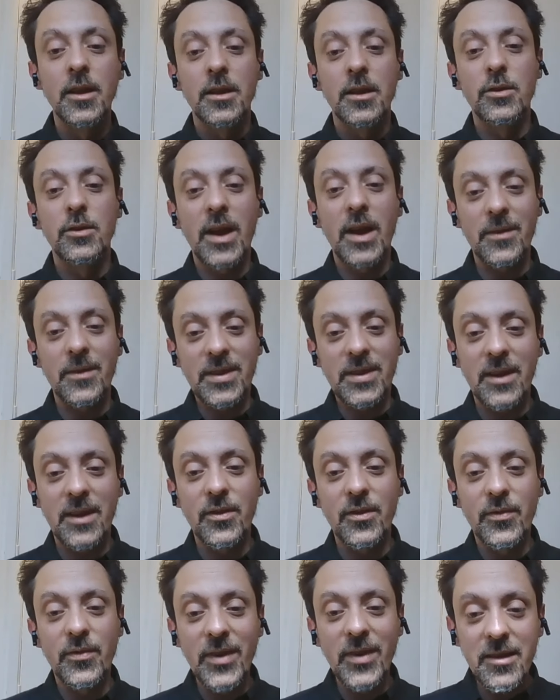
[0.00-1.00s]
You have to have
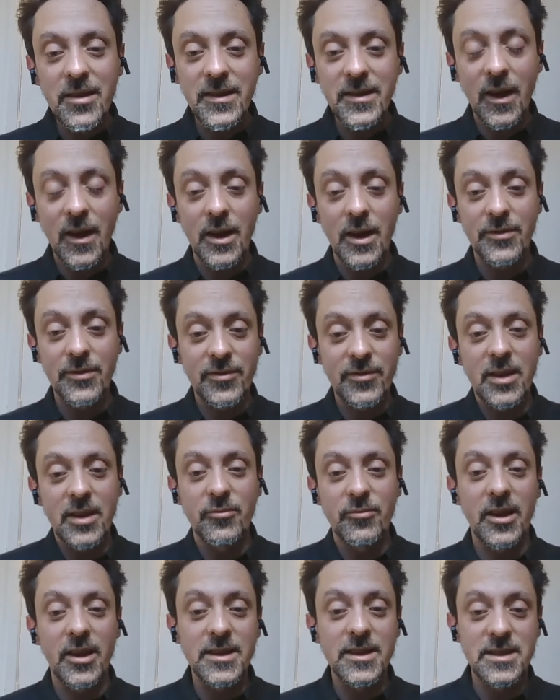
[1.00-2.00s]
a very high frame
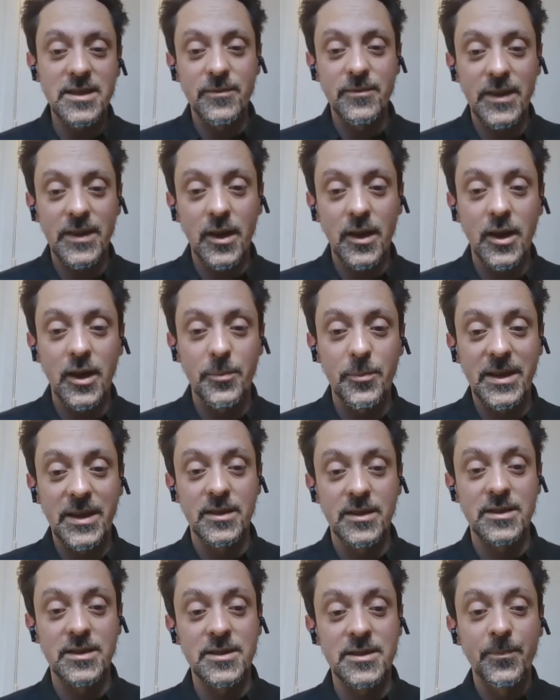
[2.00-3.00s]
rate in VR
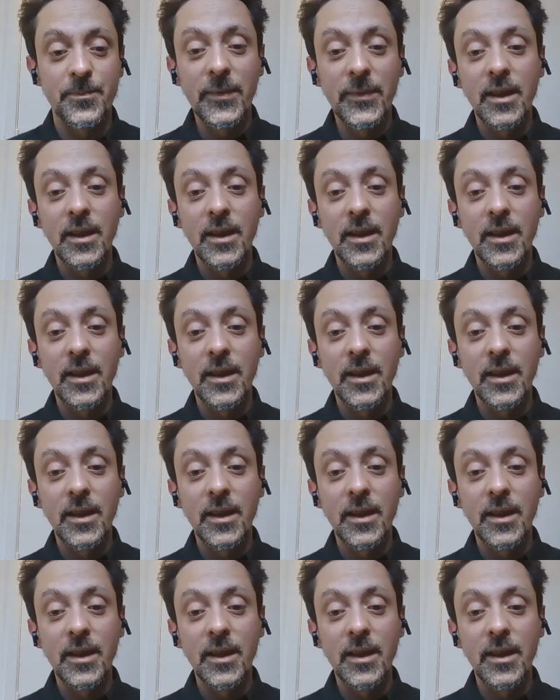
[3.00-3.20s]
because